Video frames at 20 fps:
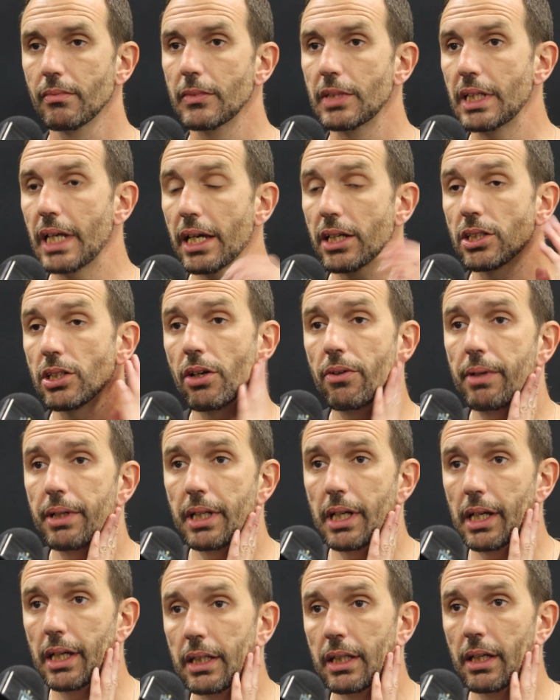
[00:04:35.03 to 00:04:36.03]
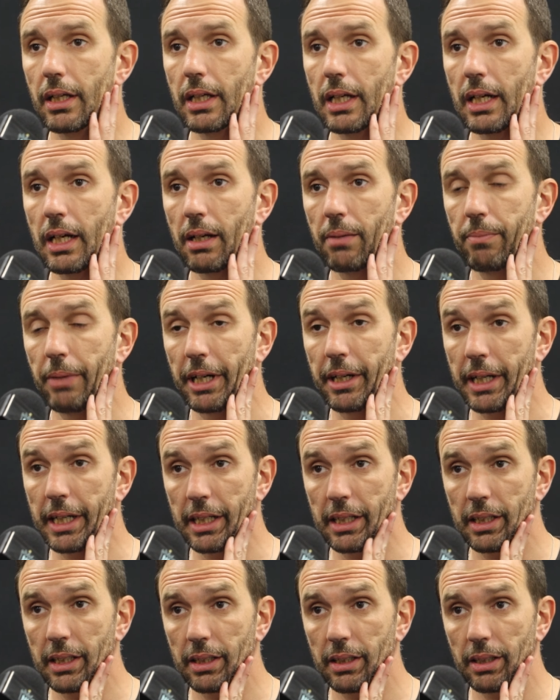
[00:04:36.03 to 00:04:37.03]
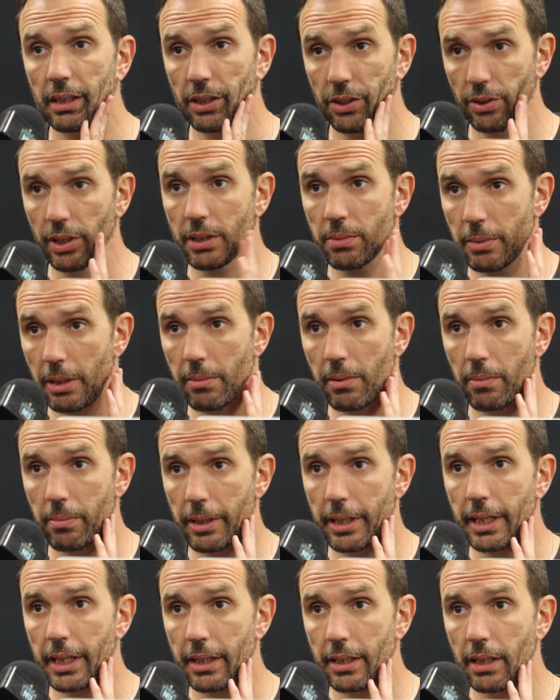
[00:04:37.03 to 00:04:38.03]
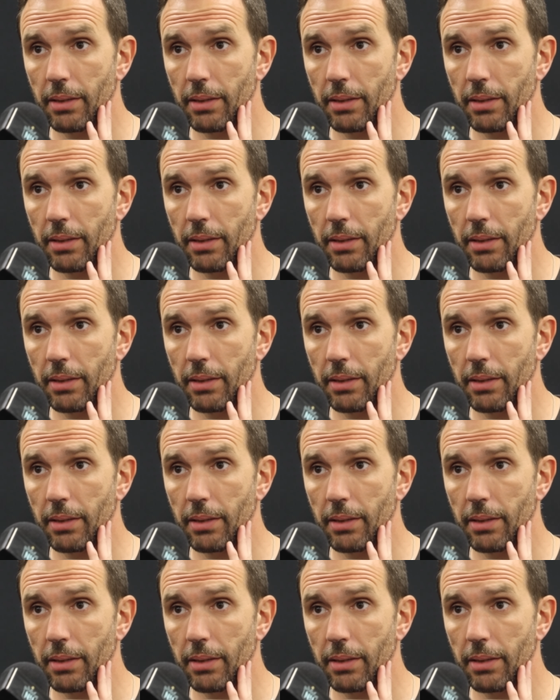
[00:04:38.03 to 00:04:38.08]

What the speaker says: Yeah, sorry, the Berger, do you ask me about Berger?